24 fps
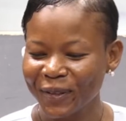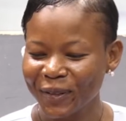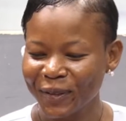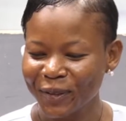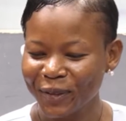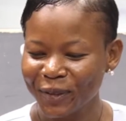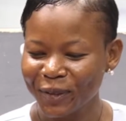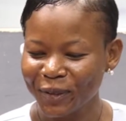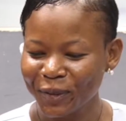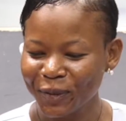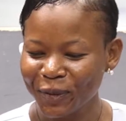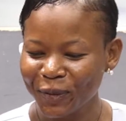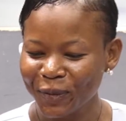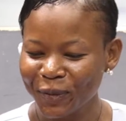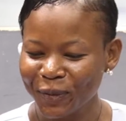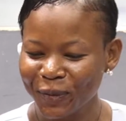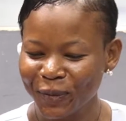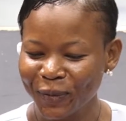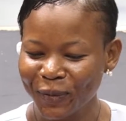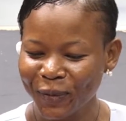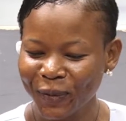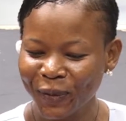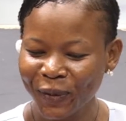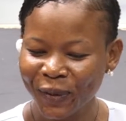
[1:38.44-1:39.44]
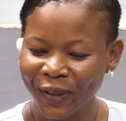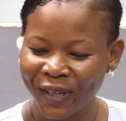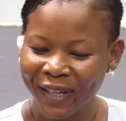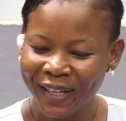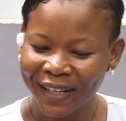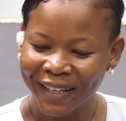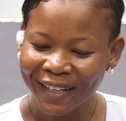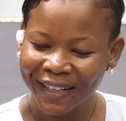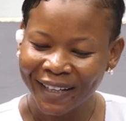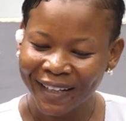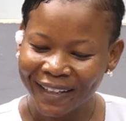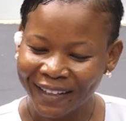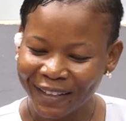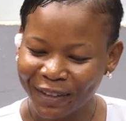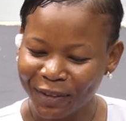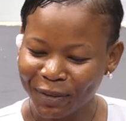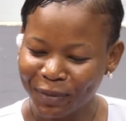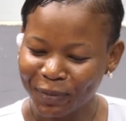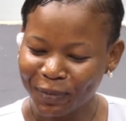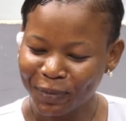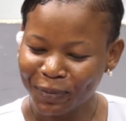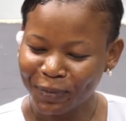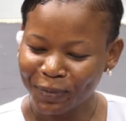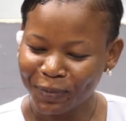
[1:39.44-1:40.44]
you know,
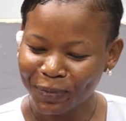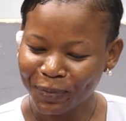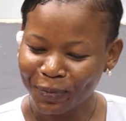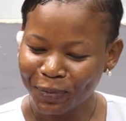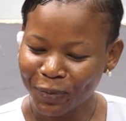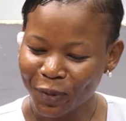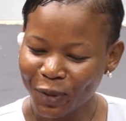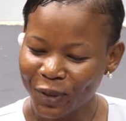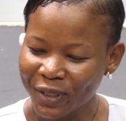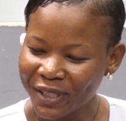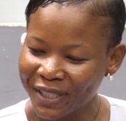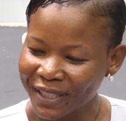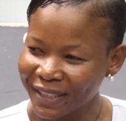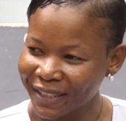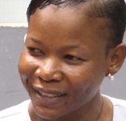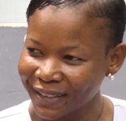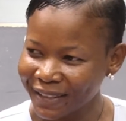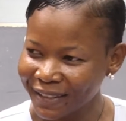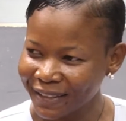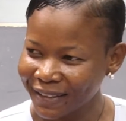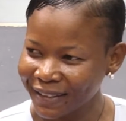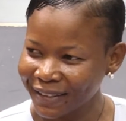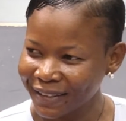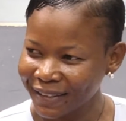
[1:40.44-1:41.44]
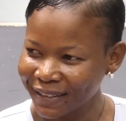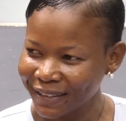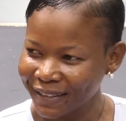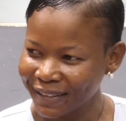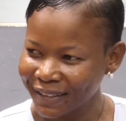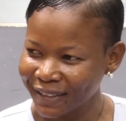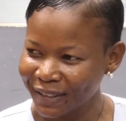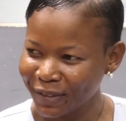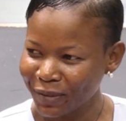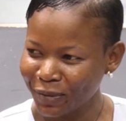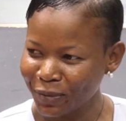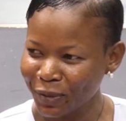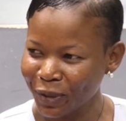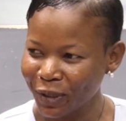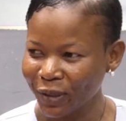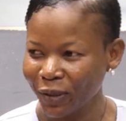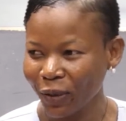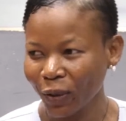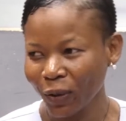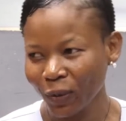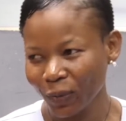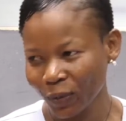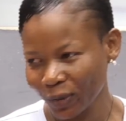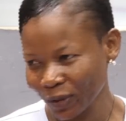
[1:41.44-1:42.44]
mostly we
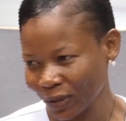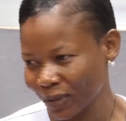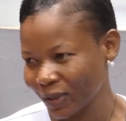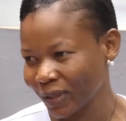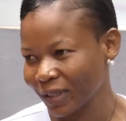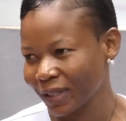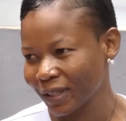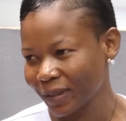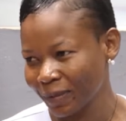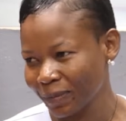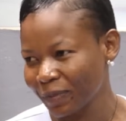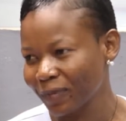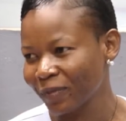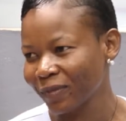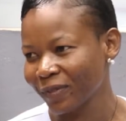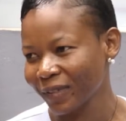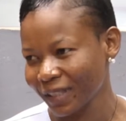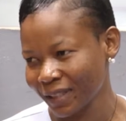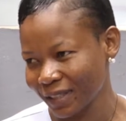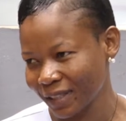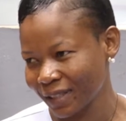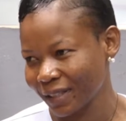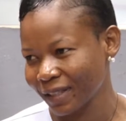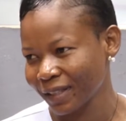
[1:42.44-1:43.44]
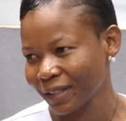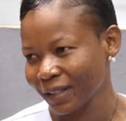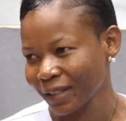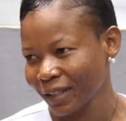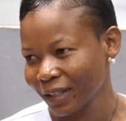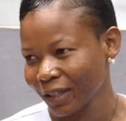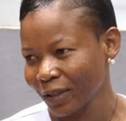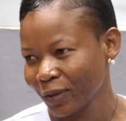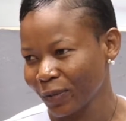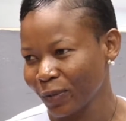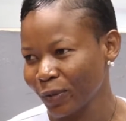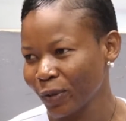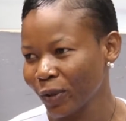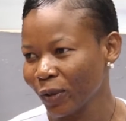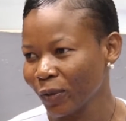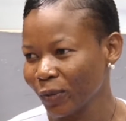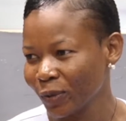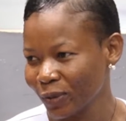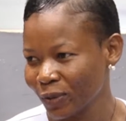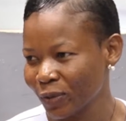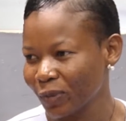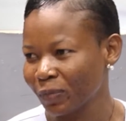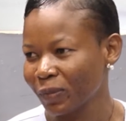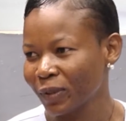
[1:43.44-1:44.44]
all want to keep fit, we all
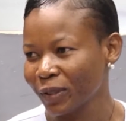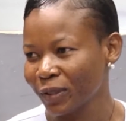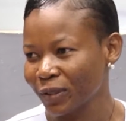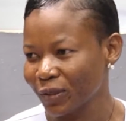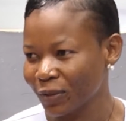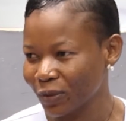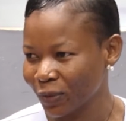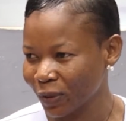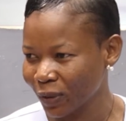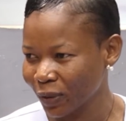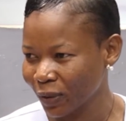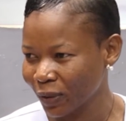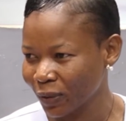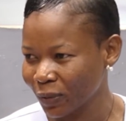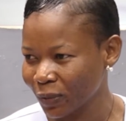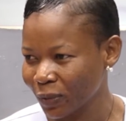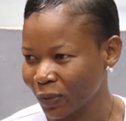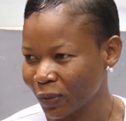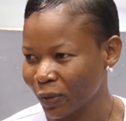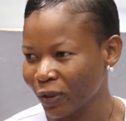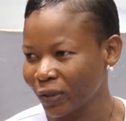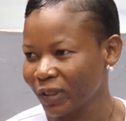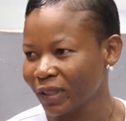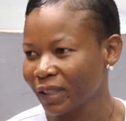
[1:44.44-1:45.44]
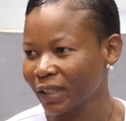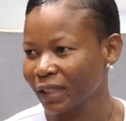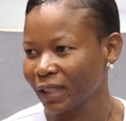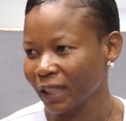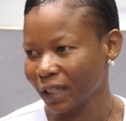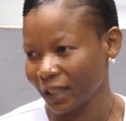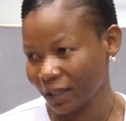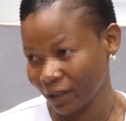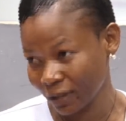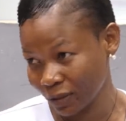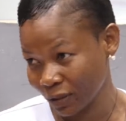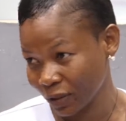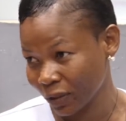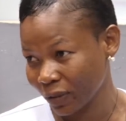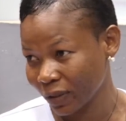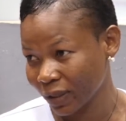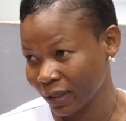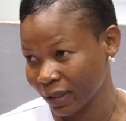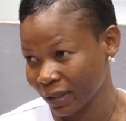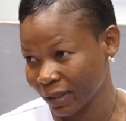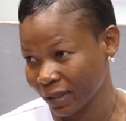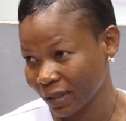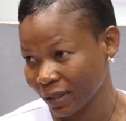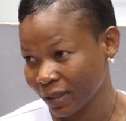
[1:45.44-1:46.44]
want to be strong, we all need
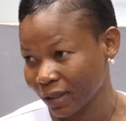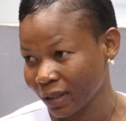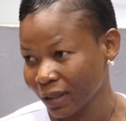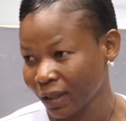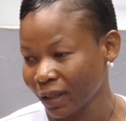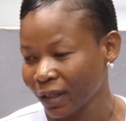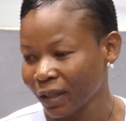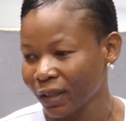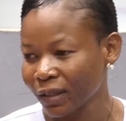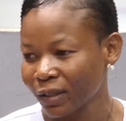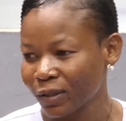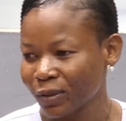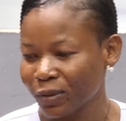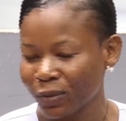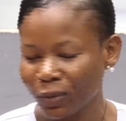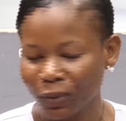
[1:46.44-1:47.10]
endurance. So